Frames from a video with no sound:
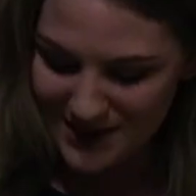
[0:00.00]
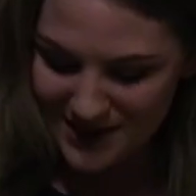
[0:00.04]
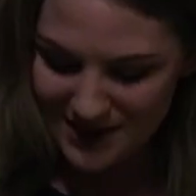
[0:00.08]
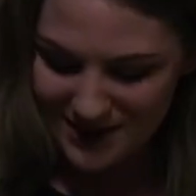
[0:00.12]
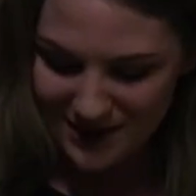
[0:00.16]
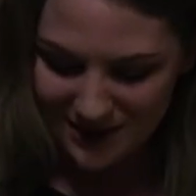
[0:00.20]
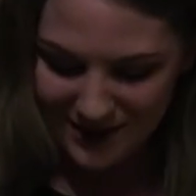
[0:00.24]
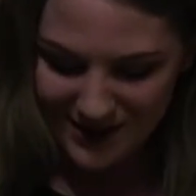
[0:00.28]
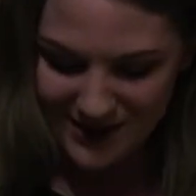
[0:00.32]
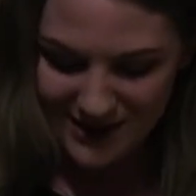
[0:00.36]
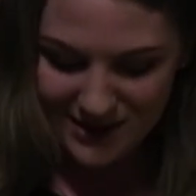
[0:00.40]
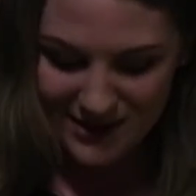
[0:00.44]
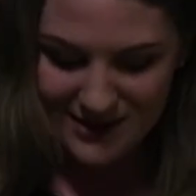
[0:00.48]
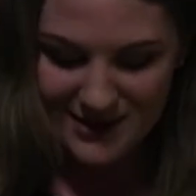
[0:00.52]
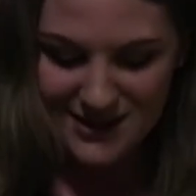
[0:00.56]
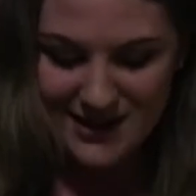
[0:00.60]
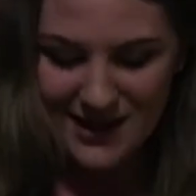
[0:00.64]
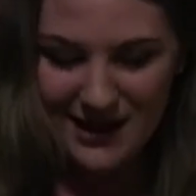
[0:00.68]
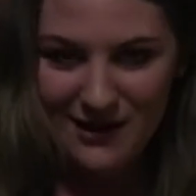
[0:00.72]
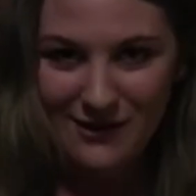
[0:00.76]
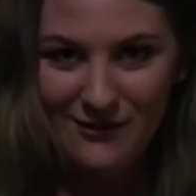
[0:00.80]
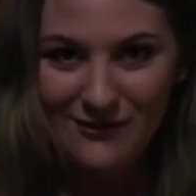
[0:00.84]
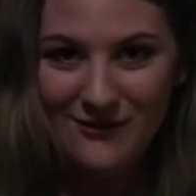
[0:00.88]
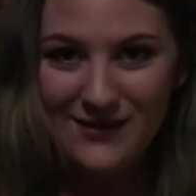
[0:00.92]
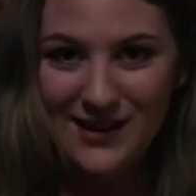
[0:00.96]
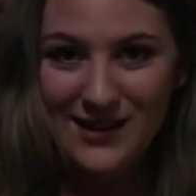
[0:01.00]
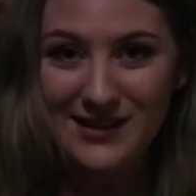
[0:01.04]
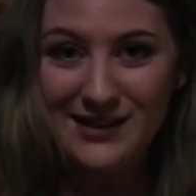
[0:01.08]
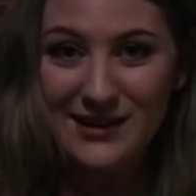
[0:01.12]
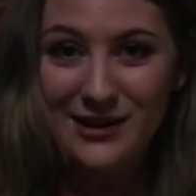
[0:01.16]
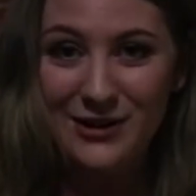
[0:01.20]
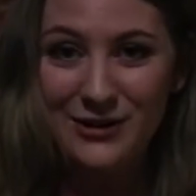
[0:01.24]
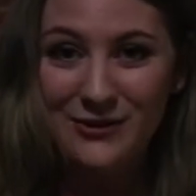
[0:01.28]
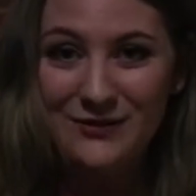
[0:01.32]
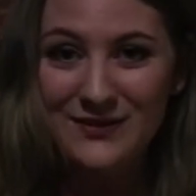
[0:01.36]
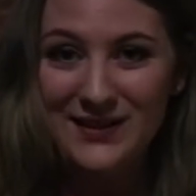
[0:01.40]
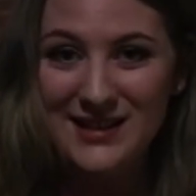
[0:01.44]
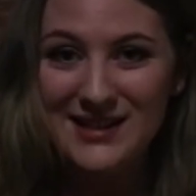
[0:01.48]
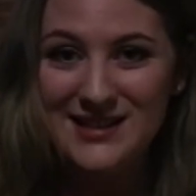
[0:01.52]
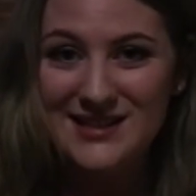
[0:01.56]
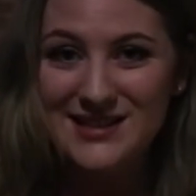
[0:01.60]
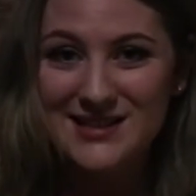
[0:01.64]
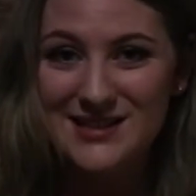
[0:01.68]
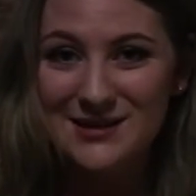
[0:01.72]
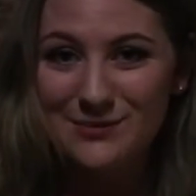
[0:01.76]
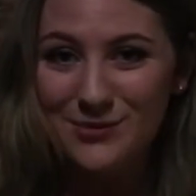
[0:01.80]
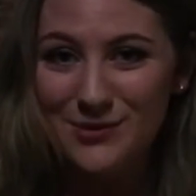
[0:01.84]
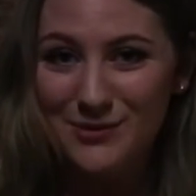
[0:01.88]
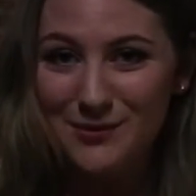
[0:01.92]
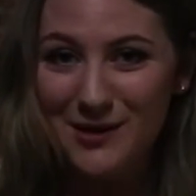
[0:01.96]
designed ourselves in the office
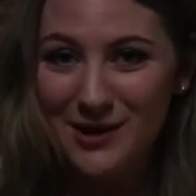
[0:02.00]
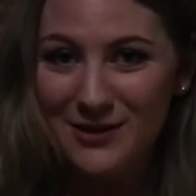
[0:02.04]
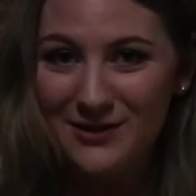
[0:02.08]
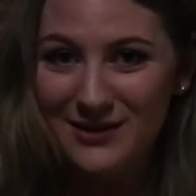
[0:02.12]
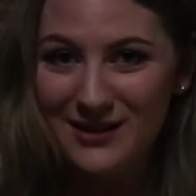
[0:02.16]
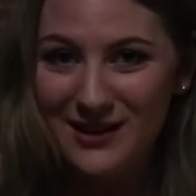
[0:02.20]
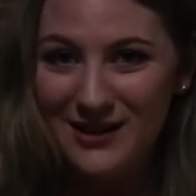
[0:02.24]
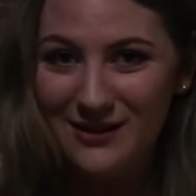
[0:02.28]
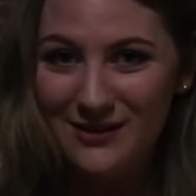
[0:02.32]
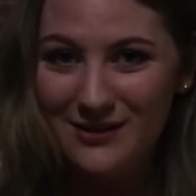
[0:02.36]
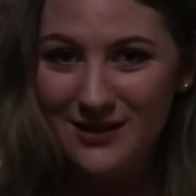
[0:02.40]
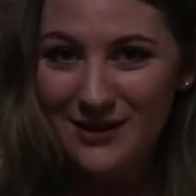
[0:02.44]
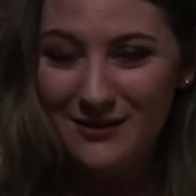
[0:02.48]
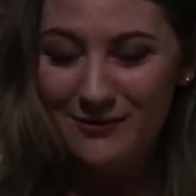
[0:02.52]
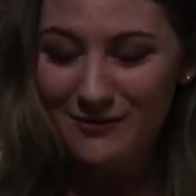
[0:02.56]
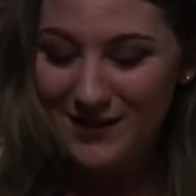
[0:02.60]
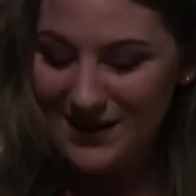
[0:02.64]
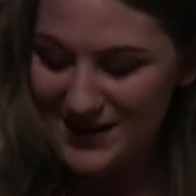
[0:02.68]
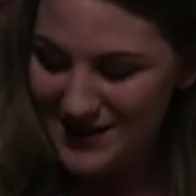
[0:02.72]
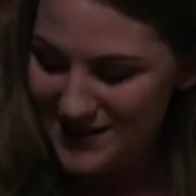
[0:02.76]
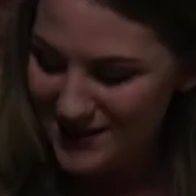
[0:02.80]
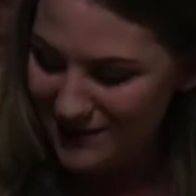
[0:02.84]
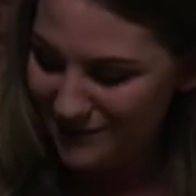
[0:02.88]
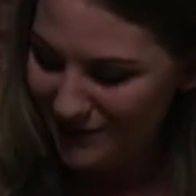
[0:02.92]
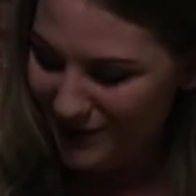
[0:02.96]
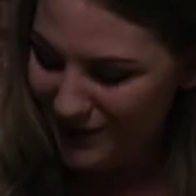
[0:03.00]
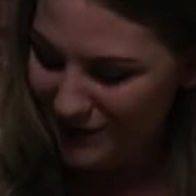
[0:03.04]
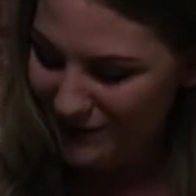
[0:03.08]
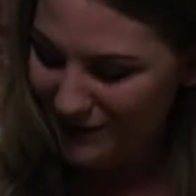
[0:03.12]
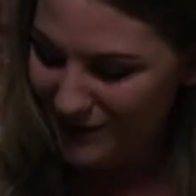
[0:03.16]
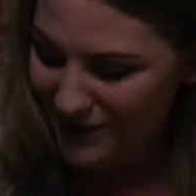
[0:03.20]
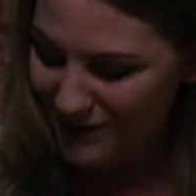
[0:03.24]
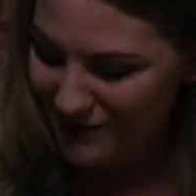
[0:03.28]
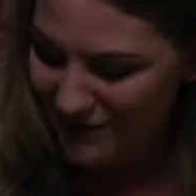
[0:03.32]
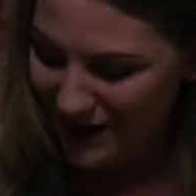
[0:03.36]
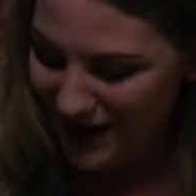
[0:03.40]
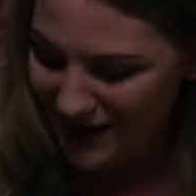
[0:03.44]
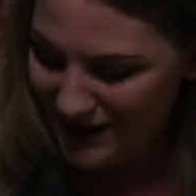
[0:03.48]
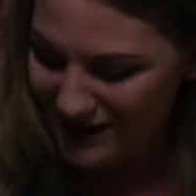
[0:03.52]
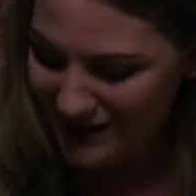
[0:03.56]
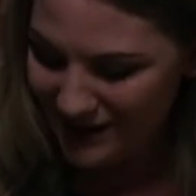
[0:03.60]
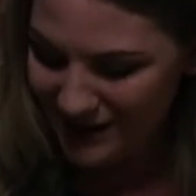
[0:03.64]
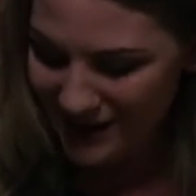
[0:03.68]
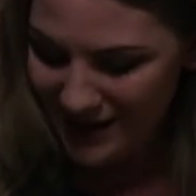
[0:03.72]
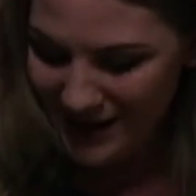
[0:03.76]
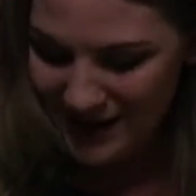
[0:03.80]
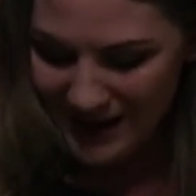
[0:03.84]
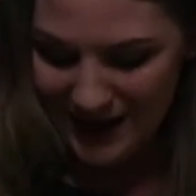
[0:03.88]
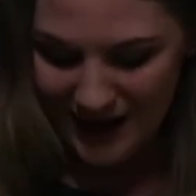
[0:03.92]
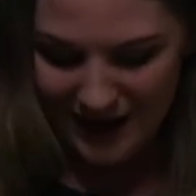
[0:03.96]
to promote the Raise the Roof event,
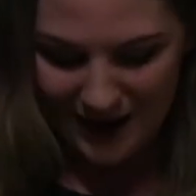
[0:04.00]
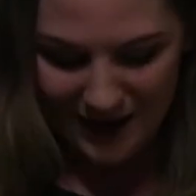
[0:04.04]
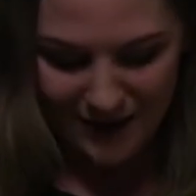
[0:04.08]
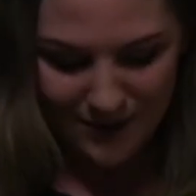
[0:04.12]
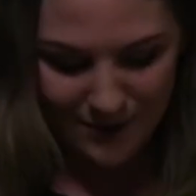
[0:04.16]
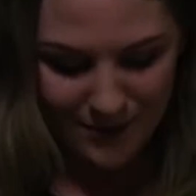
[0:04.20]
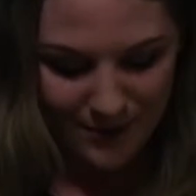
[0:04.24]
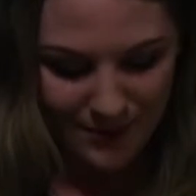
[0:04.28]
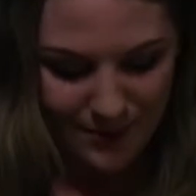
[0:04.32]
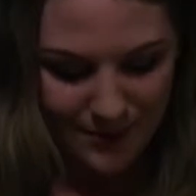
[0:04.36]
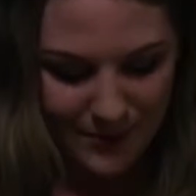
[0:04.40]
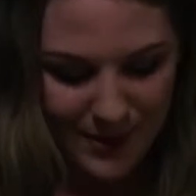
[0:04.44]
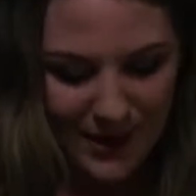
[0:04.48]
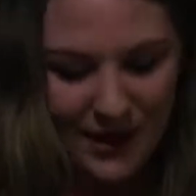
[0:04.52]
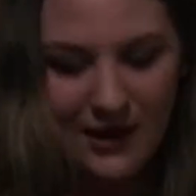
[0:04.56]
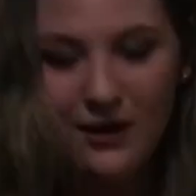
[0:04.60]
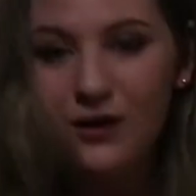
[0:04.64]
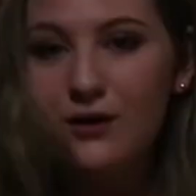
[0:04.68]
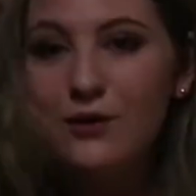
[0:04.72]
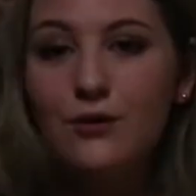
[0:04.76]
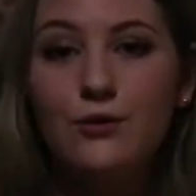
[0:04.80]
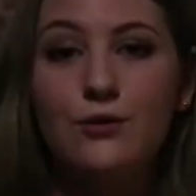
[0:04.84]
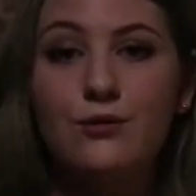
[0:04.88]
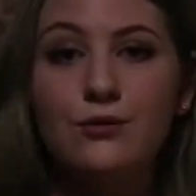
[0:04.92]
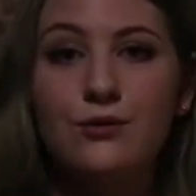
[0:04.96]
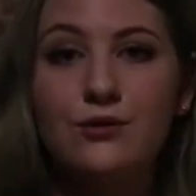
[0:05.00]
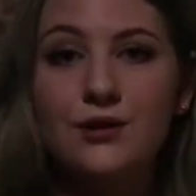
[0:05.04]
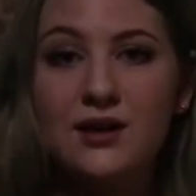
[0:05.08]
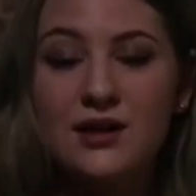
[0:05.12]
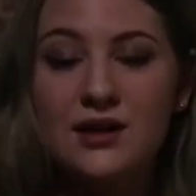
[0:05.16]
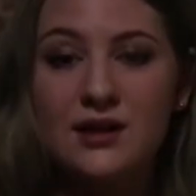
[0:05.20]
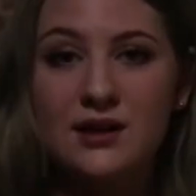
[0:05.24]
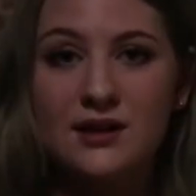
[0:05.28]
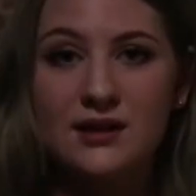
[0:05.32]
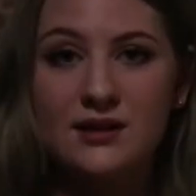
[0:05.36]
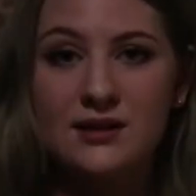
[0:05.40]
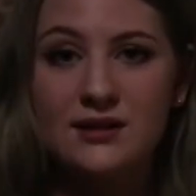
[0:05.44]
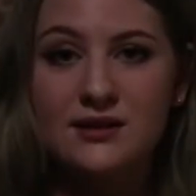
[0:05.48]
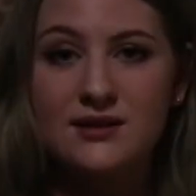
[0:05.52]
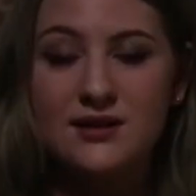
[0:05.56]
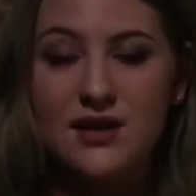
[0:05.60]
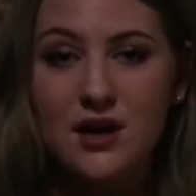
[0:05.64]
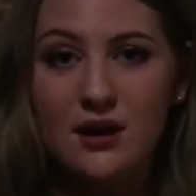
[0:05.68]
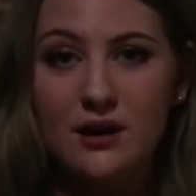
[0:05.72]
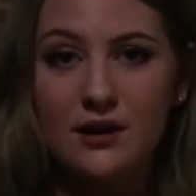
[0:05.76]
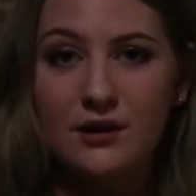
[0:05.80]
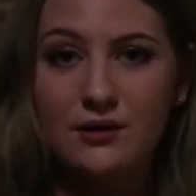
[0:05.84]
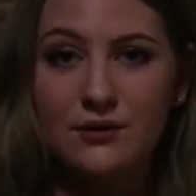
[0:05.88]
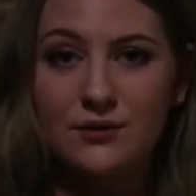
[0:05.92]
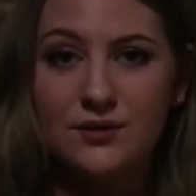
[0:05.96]
but all the
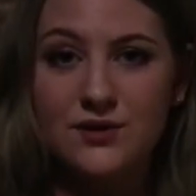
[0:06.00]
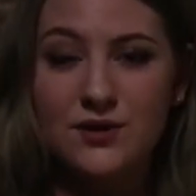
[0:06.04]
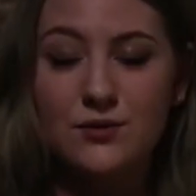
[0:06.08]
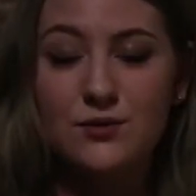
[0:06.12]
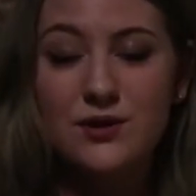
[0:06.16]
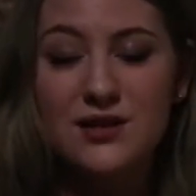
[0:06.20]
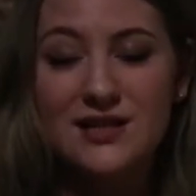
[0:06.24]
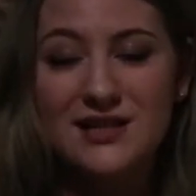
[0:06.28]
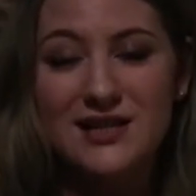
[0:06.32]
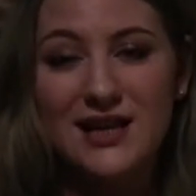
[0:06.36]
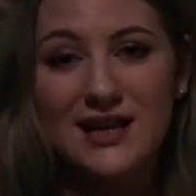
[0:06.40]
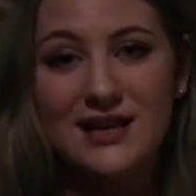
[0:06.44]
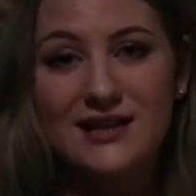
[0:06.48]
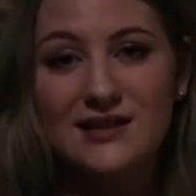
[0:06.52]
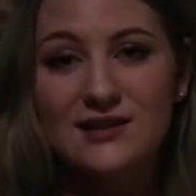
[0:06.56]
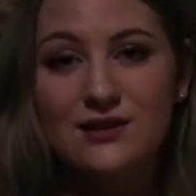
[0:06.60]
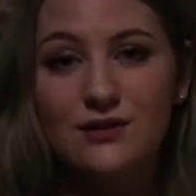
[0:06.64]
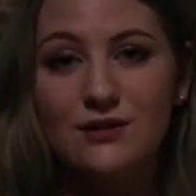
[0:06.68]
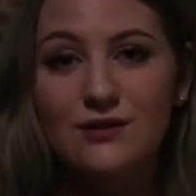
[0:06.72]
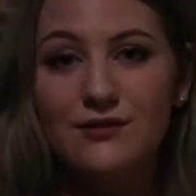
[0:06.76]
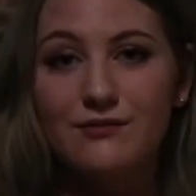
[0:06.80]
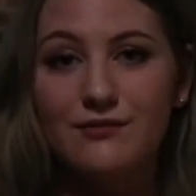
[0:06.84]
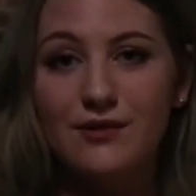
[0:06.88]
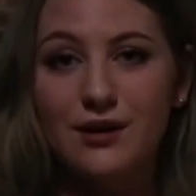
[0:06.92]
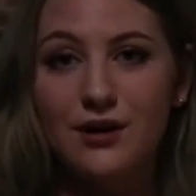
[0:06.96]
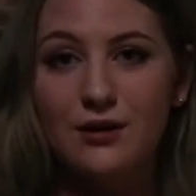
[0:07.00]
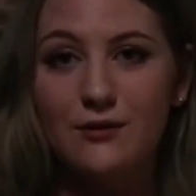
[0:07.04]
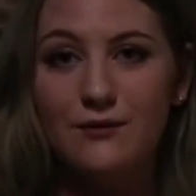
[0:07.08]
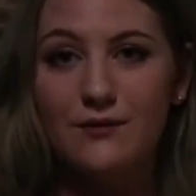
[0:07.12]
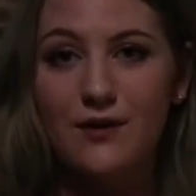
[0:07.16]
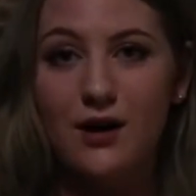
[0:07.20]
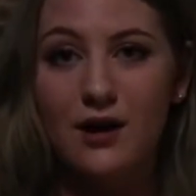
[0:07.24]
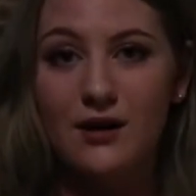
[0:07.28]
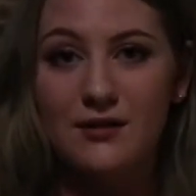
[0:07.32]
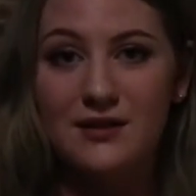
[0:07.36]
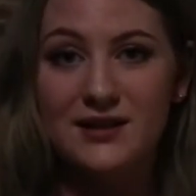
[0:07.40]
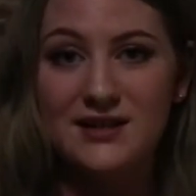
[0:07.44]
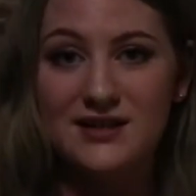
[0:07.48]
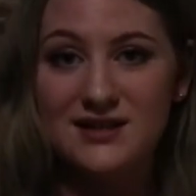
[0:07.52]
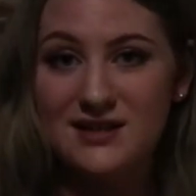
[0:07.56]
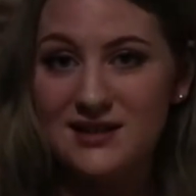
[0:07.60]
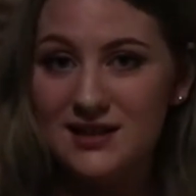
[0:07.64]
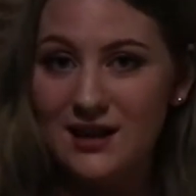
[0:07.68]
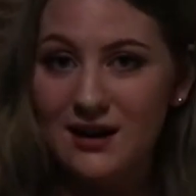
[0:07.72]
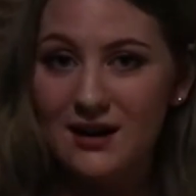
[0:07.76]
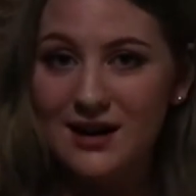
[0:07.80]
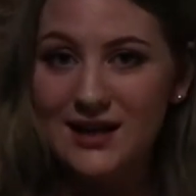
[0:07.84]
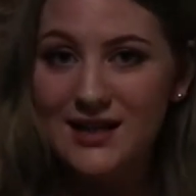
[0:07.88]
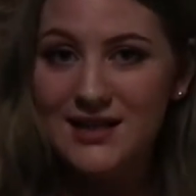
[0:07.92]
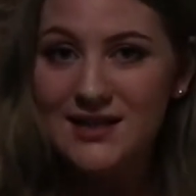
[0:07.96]
tiles, all the slates on the roof are this
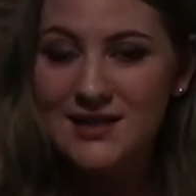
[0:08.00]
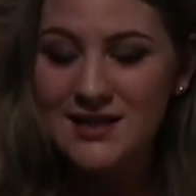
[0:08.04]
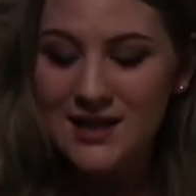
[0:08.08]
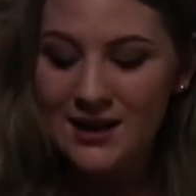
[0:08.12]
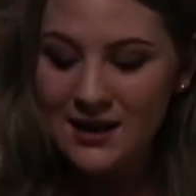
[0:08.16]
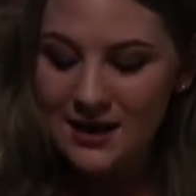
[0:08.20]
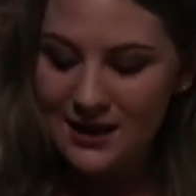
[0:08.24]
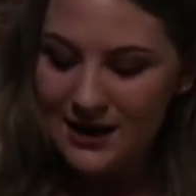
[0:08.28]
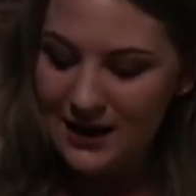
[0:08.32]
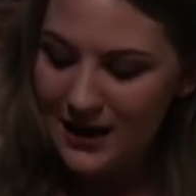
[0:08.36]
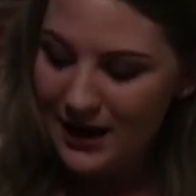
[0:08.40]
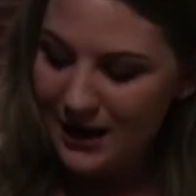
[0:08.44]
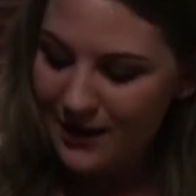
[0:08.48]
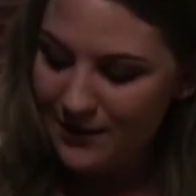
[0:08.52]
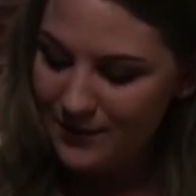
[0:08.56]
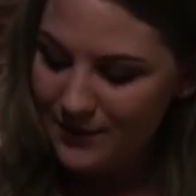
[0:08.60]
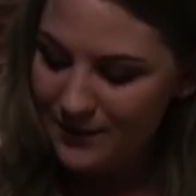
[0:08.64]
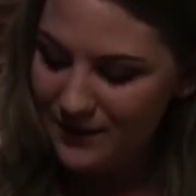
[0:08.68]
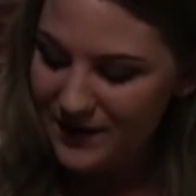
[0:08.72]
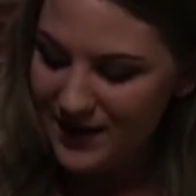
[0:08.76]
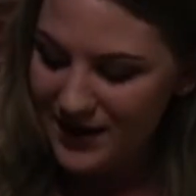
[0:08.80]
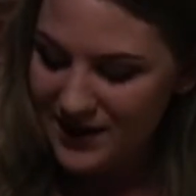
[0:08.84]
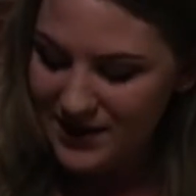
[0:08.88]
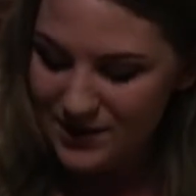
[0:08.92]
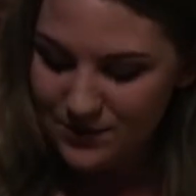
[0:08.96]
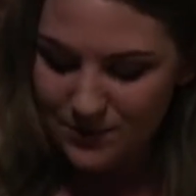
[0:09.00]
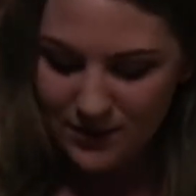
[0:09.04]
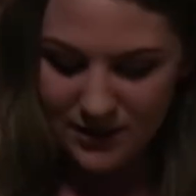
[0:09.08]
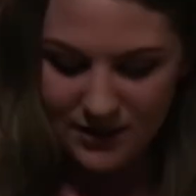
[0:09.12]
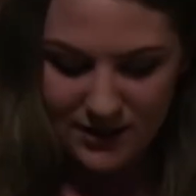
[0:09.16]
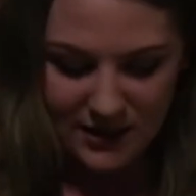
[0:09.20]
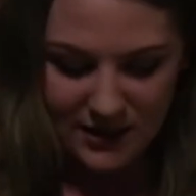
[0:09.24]
size. These were